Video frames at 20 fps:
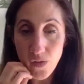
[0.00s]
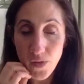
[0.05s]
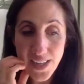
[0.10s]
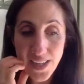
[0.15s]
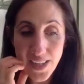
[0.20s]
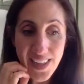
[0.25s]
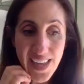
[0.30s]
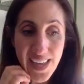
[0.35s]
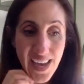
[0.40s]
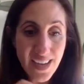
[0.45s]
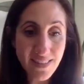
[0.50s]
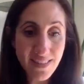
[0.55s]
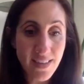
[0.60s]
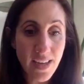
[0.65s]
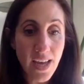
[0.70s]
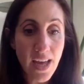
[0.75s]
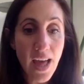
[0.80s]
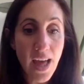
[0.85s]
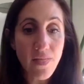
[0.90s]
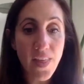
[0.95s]
running the ads,
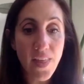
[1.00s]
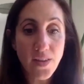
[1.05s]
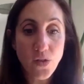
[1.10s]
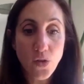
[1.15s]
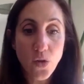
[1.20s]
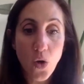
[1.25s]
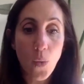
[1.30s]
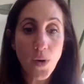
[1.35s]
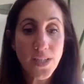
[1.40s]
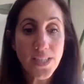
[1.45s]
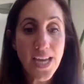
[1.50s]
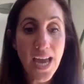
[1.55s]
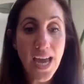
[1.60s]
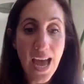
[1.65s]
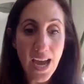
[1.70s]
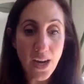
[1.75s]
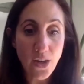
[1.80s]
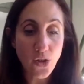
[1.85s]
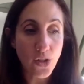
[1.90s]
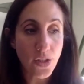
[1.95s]
that's going to
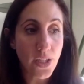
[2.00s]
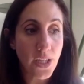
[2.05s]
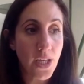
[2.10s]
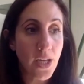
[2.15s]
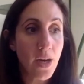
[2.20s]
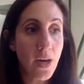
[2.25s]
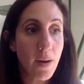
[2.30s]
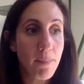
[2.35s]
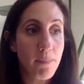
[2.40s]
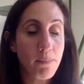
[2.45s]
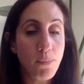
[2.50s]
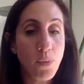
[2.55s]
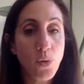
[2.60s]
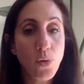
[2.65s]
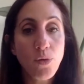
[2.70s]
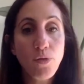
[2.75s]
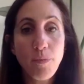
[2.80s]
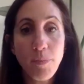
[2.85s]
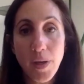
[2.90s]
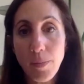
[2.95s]
actually
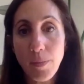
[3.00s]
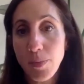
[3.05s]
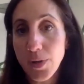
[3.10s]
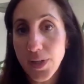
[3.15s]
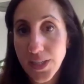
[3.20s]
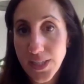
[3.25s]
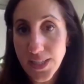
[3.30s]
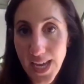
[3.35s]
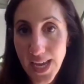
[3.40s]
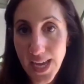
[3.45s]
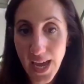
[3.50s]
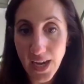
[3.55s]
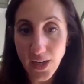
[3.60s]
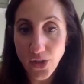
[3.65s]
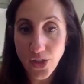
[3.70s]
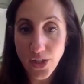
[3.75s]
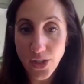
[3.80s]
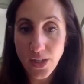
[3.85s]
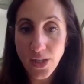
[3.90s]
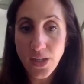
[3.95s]
move people into
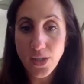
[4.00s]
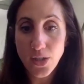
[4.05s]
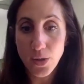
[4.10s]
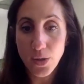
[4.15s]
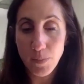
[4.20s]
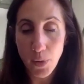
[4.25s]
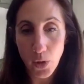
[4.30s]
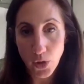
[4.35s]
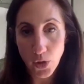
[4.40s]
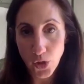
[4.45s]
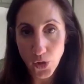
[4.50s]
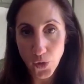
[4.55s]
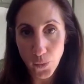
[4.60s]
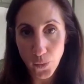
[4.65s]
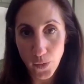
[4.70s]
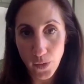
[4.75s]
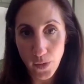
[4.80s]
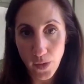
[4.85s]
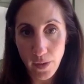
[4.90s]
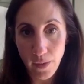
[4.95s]
action to purchase
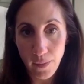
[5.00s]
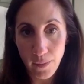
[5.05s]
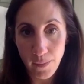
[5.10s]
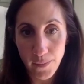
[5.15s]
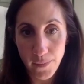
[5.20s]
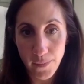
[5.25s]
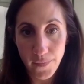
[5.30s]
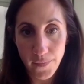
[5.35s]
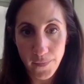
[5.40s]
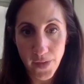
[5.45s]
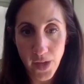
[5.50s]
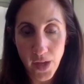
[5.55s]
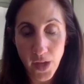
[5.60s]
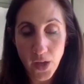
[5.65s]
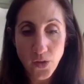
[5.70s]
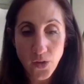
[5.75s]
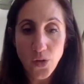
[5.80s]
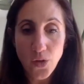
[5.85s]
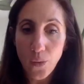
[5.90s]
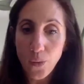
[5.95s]
with you.
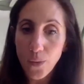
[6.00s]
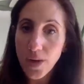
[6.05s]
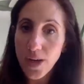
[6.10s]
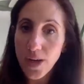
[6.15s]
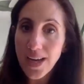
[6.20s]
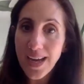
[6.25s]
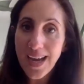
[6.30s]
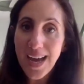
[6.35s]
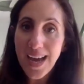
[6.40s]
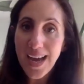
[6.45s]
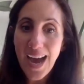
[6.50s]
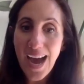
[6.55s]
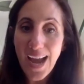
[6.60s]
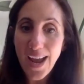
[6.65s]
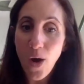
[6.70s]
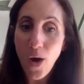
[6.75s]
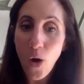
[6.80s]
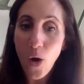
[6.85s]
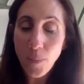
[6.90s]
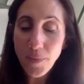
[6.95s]
So I
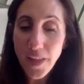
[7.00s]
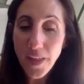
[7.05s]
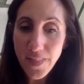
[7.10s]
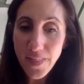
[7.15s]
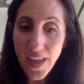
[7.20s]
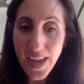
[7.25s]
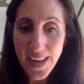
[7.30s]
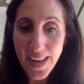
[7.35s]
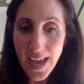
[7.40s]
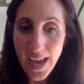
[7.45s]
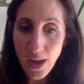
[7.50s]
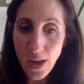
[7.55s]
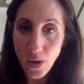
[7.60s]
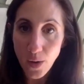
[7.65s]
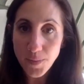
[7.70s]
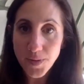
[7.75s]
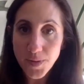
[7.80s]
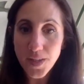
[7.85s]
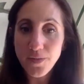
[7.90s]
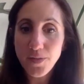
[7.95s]
hope that
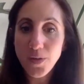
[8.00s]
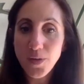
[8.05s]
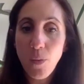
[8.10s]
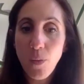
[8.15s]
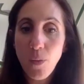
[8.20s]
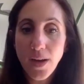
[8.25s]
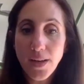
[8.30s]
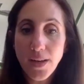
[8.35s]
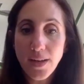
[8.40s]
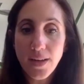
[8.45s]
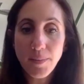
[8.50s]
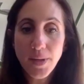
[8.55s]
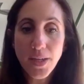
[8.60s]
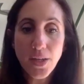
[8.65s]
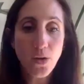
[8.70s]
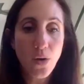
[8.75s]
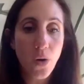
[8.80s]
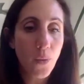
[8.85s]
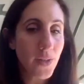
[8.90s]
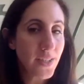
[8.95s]
helps. If you want me to
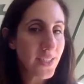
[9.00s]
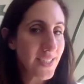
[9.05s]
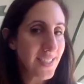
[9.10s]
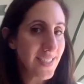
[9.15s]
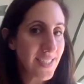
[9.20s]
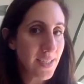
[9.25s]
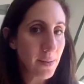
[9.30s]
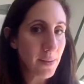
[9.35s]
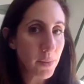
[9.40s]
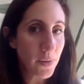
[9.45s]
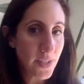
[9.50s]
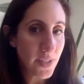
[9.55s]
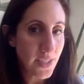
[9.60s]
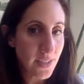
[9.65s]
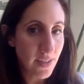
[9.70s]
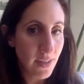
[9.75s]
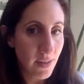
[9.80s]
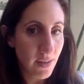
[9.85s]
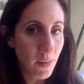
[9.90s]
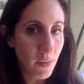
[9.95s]
go into deeper
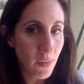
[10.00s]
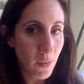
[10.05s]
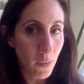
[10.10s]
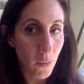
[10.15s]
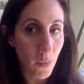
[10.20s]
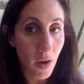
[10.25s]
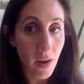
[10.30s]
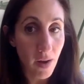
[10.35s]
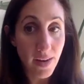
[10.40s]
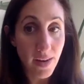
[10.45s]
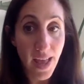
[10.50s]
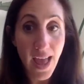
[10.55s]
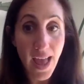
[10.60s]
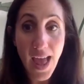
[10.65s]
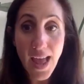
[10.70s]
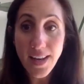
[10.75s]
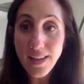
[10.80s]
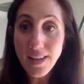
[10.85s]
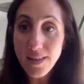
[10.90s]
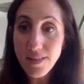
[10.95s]
detail on
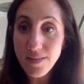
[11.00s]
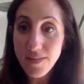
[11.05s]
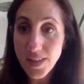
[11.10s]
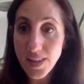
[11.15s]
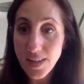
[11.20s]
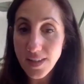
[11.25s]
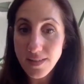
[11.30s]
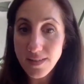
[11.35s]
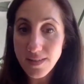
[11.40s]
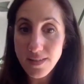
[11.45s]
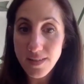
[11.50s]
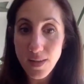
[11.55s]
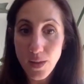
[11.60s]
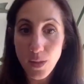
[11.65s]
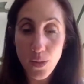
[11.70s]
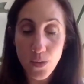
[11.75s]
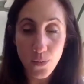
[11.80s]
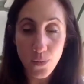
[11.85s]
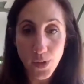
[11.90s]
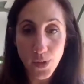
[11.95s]
any of these
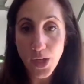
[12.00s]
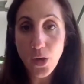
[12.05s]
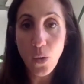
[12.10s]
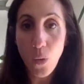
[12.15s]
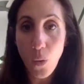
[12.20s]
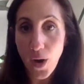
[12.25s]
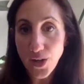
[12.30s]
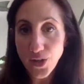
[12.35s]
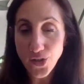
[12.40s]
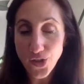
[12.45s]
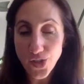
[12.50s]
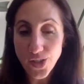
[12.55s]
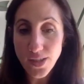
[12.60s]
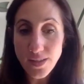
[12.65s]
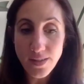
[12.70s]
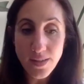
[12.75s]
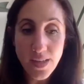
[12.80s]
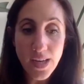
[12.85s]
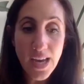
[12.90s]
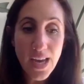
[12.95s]
three
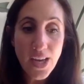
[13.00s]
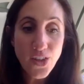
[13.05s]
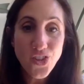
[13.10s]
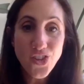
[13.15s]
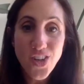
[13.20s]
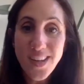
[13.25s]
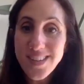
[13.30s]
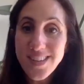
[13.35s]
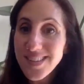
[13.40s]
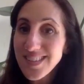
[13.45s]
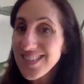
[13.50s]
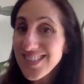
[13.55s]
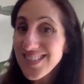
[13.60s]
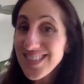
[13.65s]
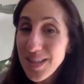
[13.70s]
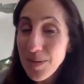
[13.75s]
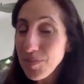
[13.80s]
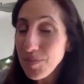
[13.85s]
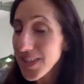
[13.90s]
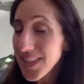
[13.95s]
questions, just
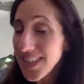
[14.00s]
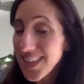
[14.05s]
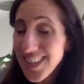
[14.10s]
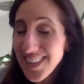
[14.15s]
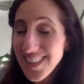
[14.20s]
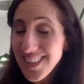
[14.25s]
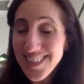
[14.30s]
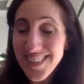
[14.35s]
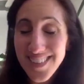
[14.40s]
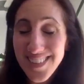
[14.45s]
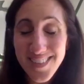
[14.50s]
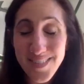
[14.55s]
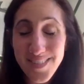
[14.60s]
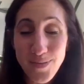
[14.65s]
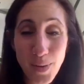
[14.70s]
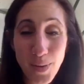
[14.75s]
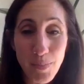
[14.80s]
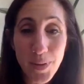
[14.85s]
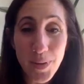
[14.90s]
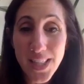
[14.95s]
simply
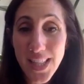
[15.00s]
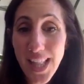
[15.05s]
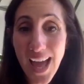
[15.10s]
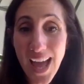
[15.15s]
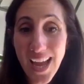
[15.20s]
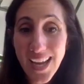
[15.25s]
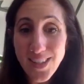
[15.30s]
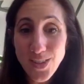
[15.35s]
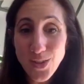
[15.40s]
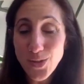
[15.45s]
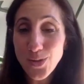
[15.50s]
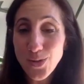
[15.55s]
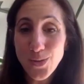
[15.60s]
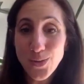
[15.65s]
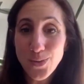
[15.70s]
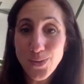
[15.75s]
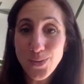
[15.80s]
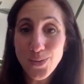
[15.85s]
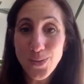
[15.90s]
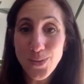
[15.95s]
reply
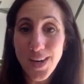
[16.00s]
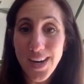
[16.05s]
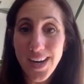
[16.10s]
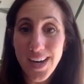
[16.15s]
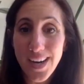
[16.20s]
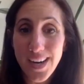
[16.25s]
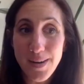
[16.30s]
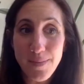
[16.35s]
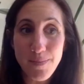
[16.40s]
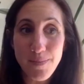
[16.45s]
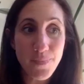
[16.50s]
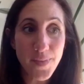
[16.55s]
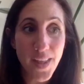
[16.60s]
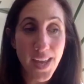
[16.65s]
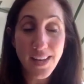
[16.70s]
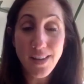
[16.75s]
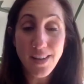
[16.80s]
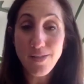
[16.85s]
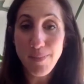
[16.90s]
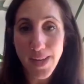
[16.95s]
to
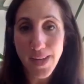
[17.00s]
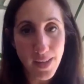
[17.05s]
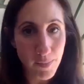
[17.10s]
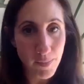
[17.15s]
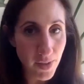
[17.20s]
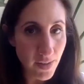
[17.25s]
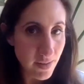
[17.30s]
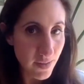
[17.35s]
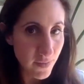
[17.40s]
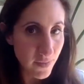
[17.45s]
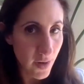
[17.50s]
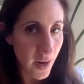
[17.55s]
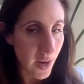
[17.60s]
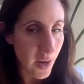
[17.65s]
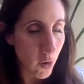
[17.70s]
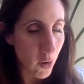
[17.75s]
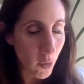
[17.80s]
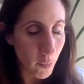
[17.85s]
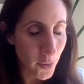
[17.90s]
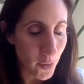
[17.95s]
any of my emails. I
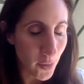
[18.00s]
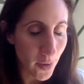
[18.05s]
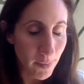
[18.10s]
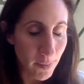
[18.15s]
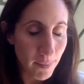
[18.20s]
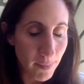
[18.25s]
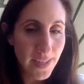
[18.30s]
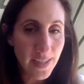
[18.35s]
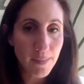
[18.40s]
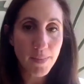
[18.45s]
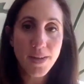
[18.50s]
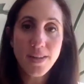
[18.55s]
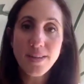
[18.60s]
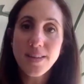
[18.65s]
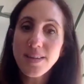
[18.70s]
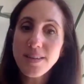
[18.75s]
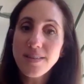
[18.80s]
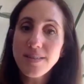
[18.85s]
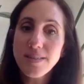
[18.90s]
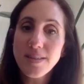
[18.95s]
hope you're on my email
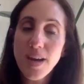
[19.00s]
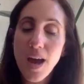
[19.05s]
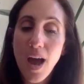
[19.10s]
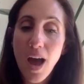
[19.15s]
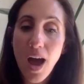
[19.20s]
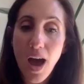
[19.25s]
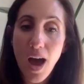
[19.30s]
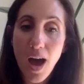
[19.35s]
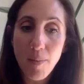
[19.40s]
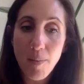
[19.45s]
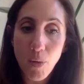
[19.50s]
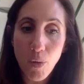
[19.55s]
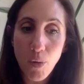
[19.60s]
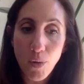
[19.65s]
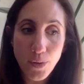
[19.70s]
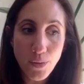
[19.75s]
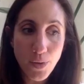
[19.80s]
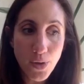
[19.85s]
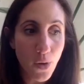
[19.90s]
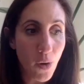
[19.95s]
list, or
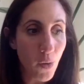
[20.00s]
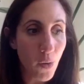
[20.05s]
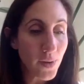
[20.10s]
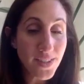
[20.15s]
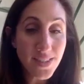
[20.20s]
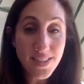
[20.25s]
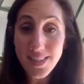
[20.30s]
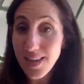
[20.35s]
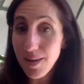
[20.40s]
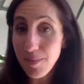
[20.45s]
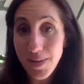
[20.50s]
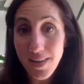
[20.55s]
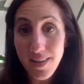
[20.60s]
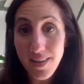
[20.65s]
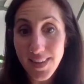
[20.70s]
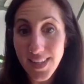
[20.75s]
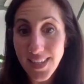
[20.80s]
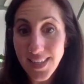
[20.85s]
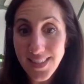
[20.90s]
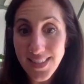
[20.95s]
you can always DM me on
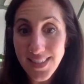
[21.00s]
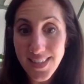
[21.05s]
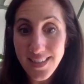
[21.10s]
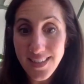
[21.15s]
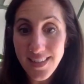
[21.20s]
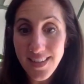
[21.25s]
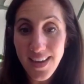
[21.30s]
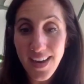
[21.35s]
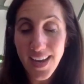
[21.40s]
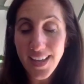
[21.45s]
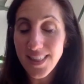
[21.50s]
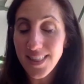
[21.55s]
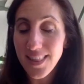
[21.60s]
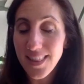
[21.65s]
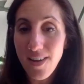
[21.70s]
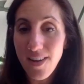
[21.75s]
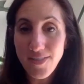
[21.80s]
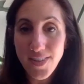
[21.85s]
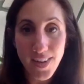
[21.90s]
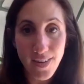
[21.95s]
LinkedIn. I
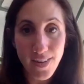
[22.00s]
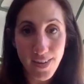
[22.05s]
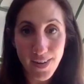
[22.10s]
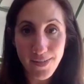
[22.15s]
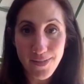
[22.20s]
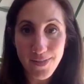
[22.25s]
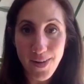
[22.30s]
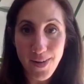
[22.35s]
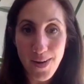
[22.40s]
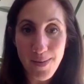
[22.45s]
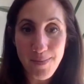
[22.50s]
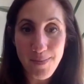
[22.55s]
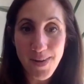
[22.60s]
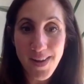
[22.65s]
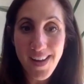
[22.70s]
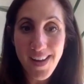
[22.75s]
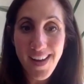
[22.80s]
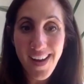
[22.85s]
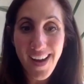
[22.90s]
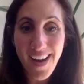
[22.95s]
love hearing from
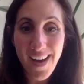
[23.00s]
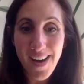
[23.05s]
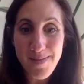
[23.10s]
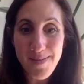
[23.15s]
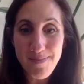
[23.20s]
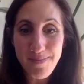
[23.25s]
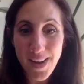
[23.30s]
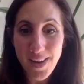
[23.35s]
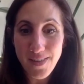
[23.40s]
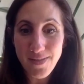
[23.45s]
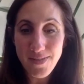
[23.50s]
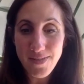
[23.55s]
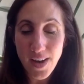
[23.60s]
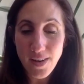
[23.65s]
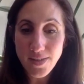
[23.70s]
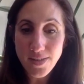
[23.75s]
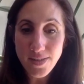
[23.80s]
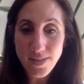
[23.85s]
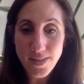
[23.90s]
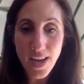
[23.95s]
my
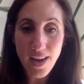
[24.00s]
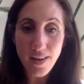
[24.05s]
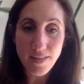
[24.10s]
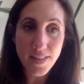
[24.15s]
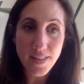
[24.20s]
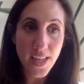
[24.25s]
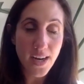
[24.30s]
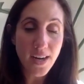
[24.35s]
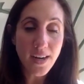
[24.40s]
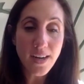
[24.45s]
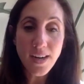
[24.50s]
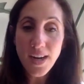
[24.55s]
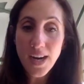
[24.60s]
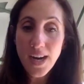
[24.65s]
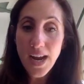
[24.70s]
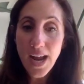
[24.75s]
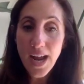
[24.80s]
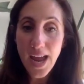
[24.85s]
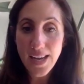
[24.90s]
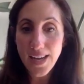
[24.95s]
founders out there
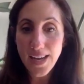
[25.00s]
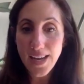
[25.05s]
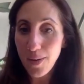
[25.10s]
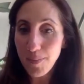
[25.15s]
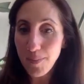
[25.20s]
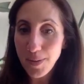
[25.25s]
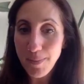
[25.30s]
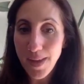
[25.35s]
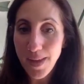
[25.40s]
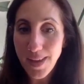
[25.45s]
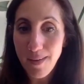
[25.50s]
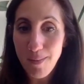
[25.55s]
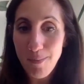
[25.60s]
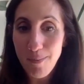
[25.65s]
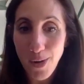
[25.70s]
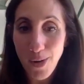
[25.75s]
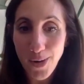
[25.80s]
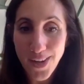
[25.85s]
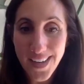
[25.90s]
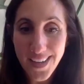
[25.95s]
and helping make
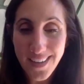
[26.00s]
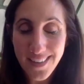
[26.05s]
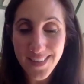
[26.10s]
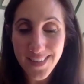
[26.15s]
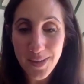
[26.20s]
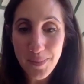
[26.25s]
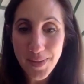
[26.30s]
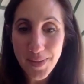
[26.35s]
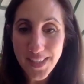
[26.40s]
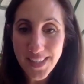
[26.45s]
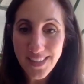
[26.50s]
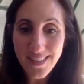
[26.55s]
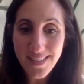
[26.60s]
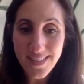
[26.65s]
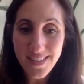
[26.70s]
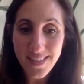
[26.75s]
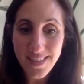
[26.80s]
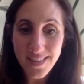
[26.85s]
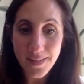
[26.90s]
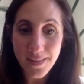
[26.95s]
marketing a little bit
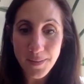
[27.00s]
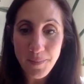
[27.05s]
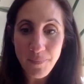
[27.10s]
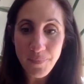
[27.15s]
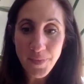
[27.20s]
easier.